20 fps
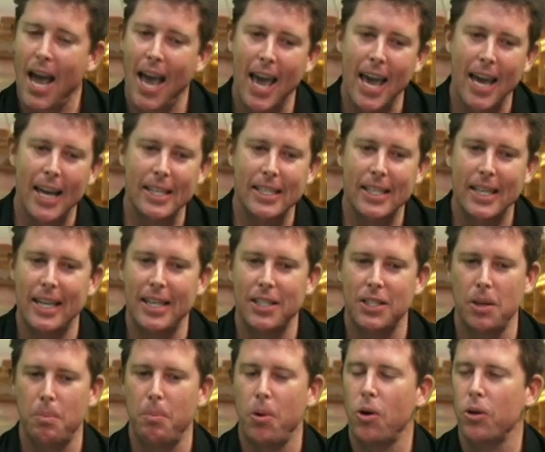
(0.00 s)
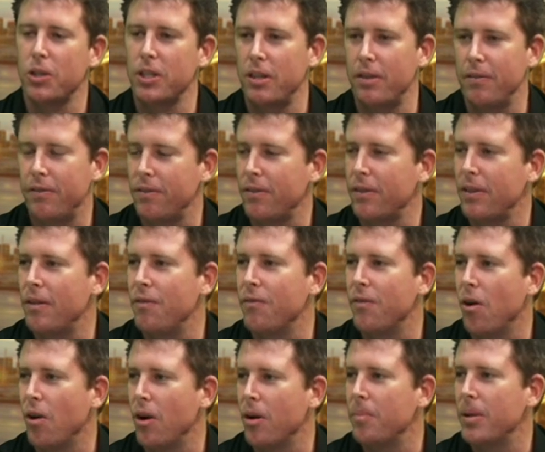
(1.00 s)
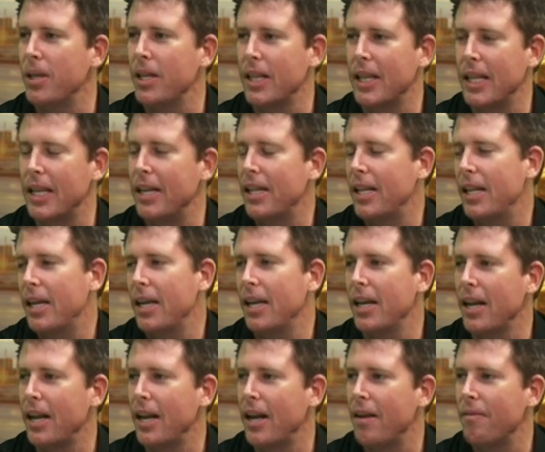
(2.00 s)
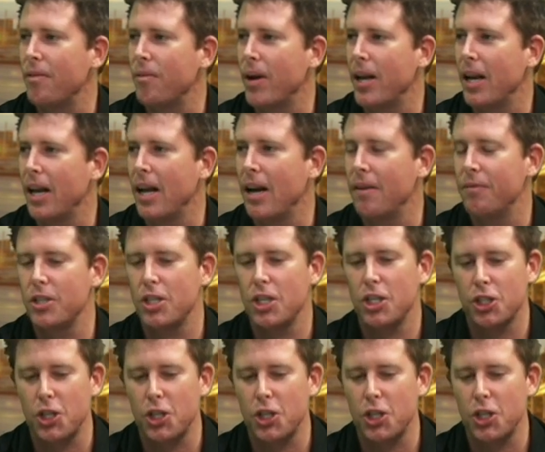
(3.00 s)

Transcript: and it's a positive environment that everyone loves.